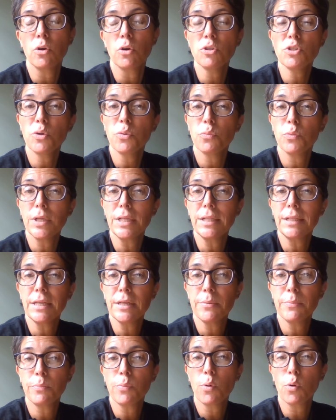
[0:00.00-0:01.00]
Those are
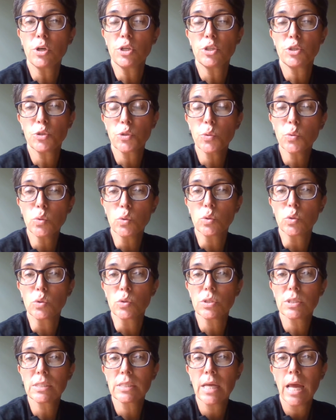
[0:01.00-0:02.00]
really important
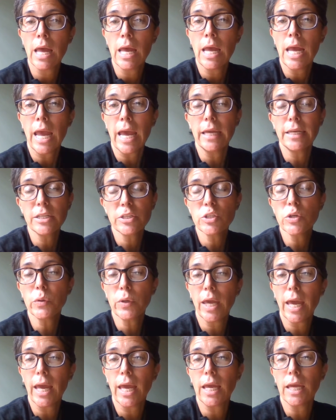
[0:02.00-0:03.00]
tools, and it's
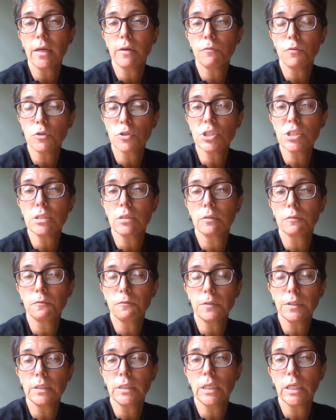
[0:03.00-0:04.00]
okay if you're still
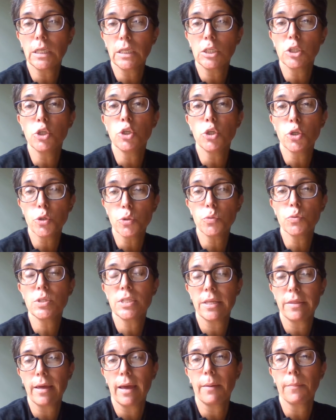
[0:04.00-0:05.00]
feeling new
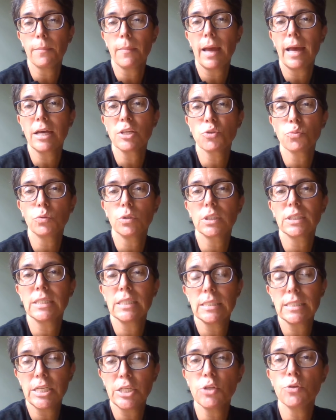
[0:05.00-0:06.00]
to them, as we'll
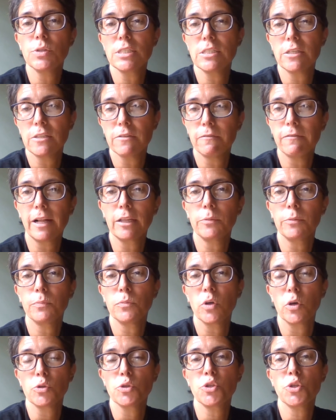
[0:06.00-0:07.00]
continue to
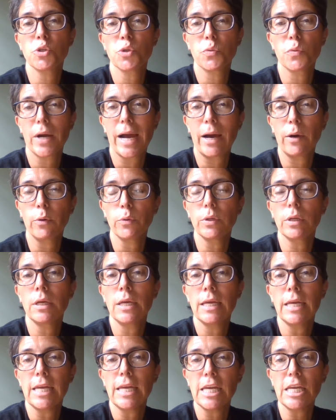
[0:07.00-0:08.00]
develop those throughout
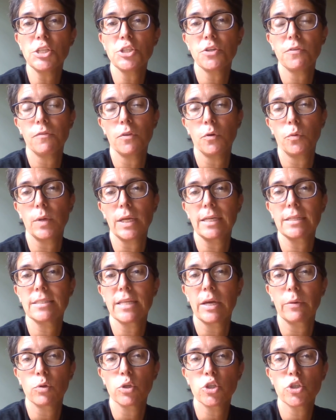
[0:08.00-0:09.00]
each of the
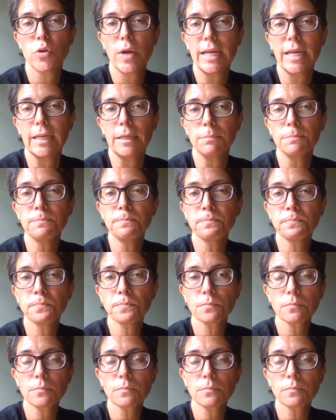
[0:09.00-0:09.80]
weeks that we're training.